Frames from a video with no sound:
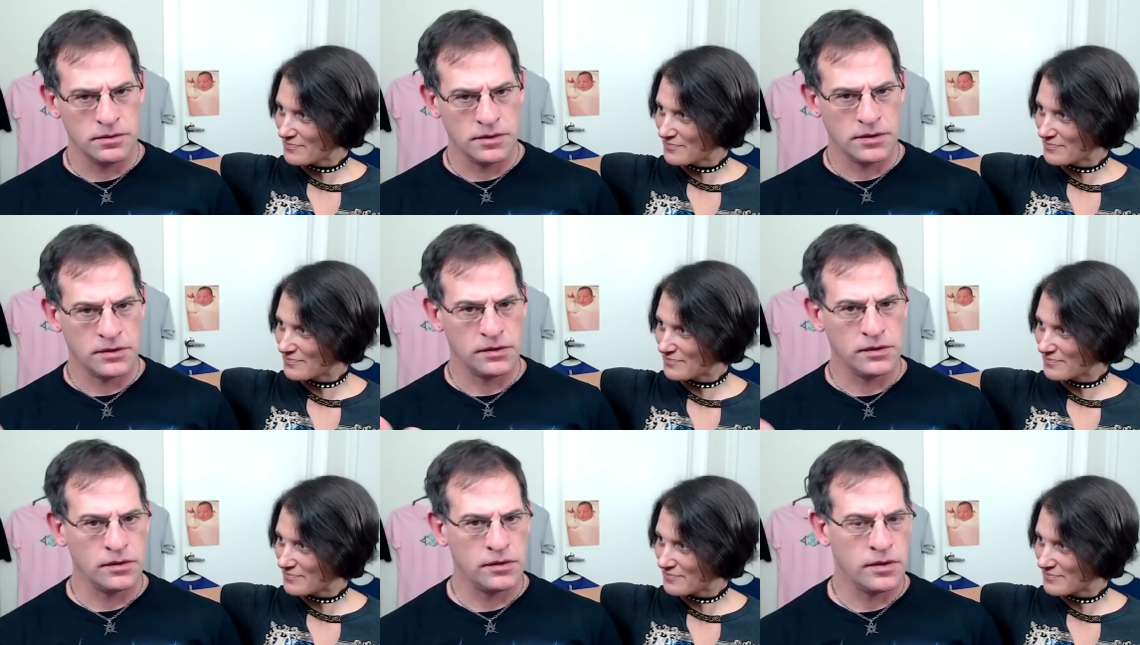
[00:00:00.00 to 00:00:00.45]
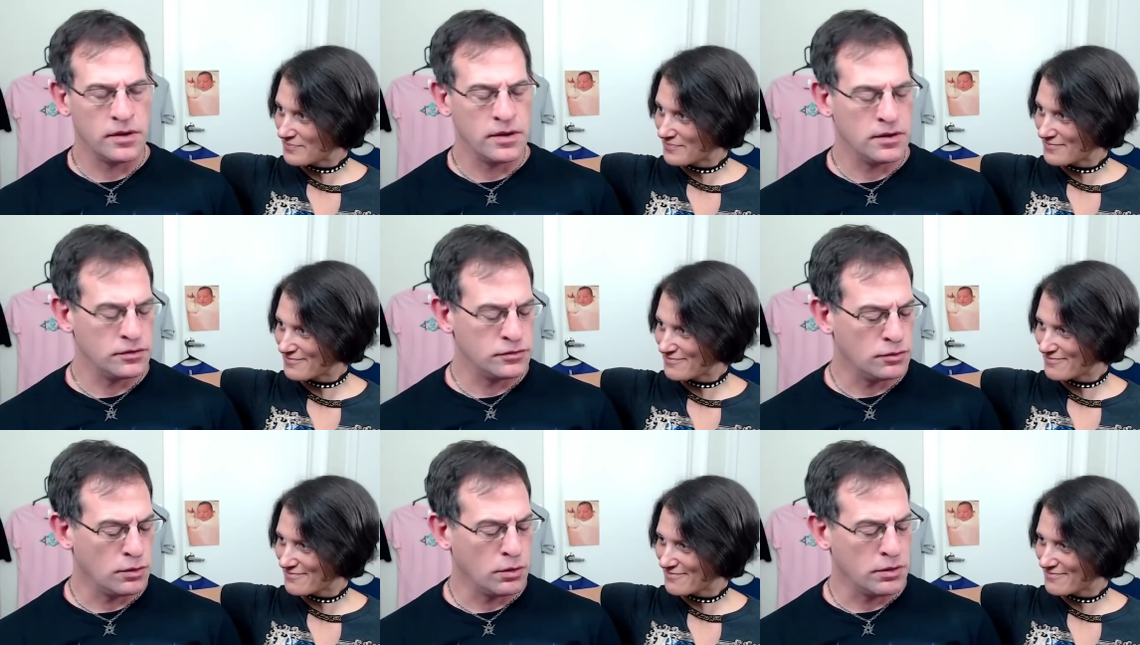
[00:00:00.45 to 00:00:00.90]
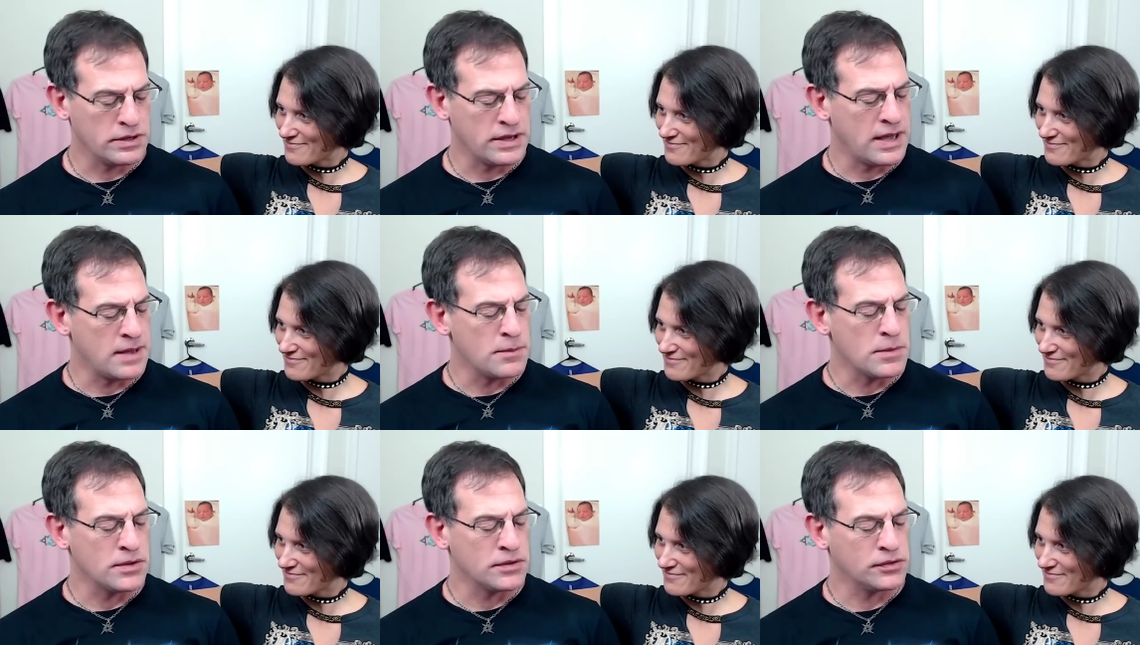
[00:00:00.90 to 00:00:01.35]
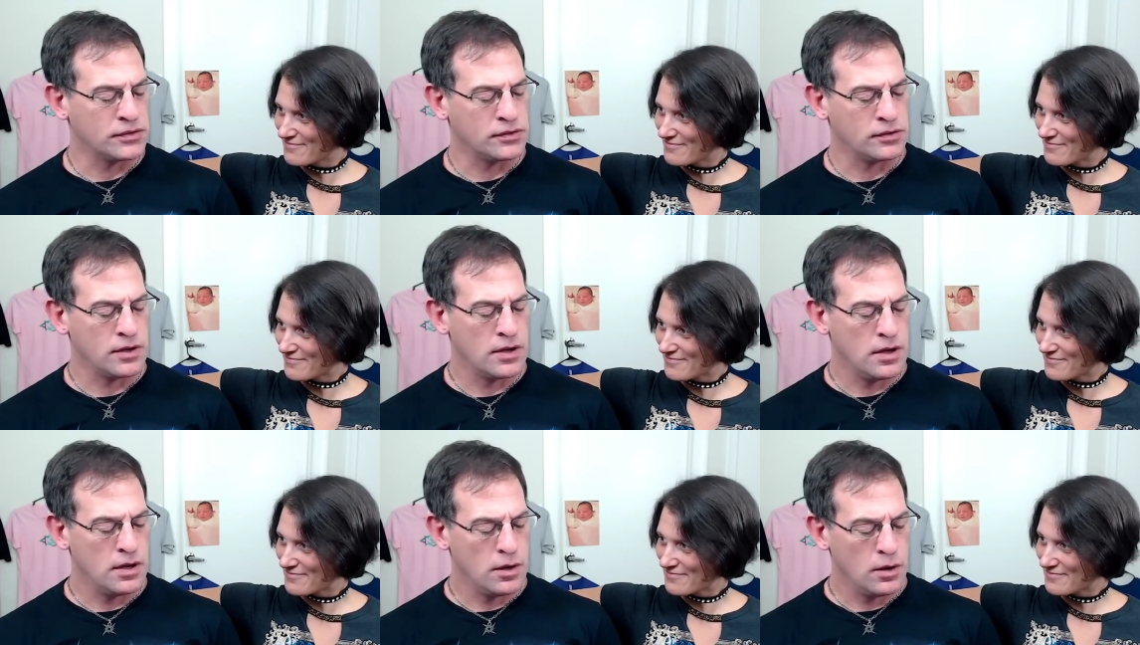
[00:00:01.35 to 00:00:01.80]
Speaker 1: This is the Tori
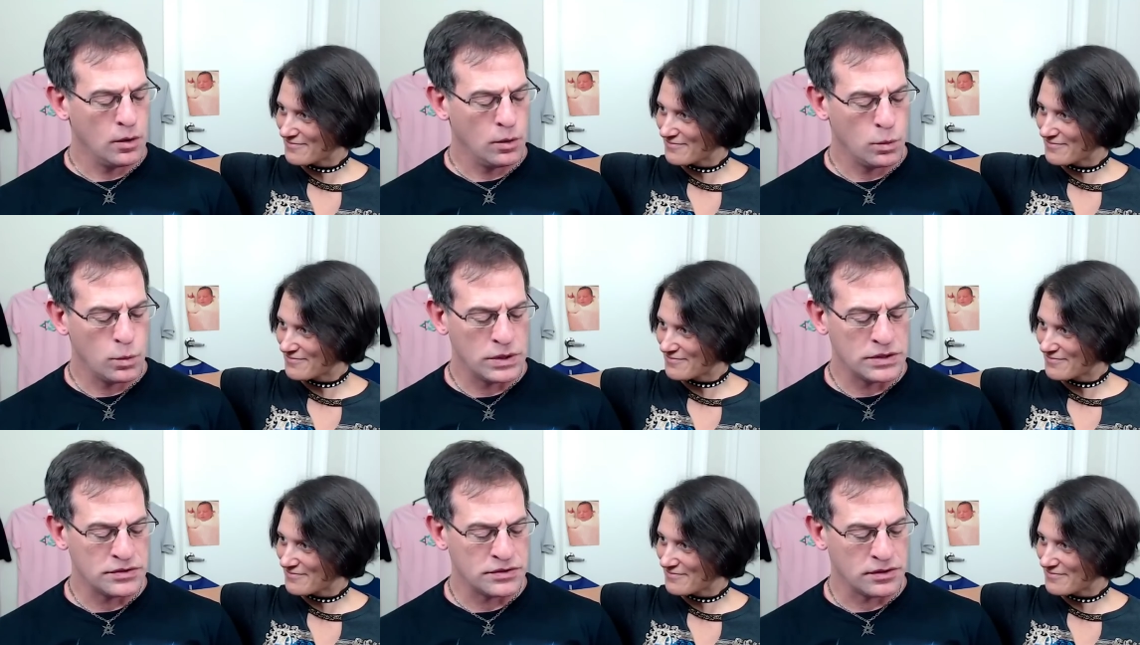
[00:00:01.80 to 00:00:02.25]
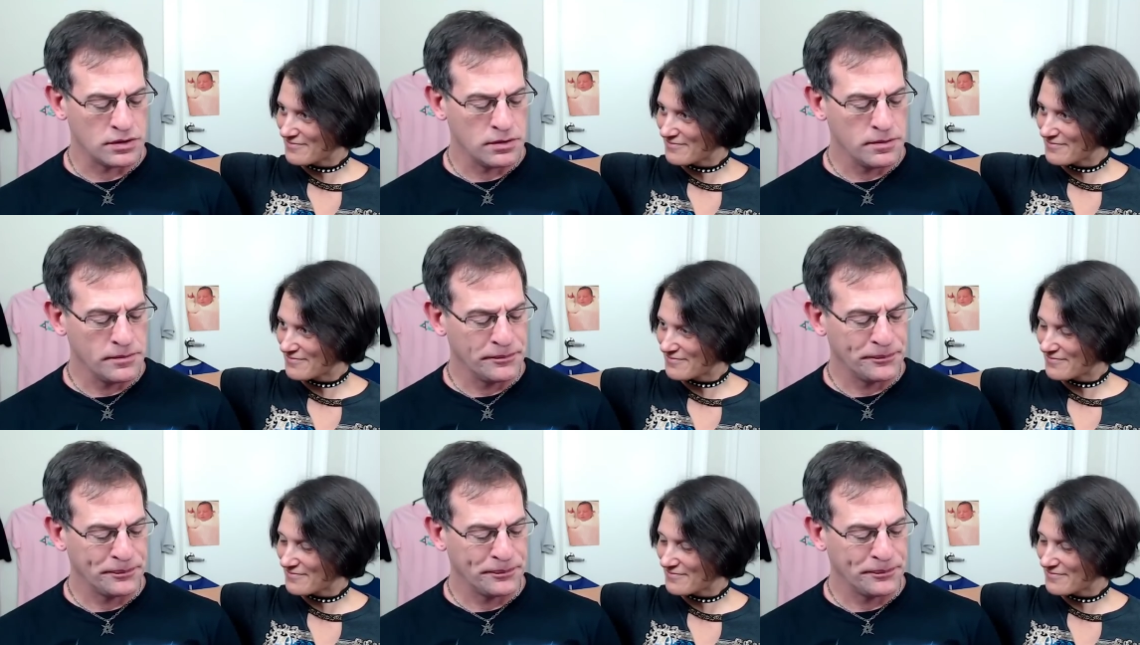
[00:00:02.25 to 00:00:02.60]
Amos Winter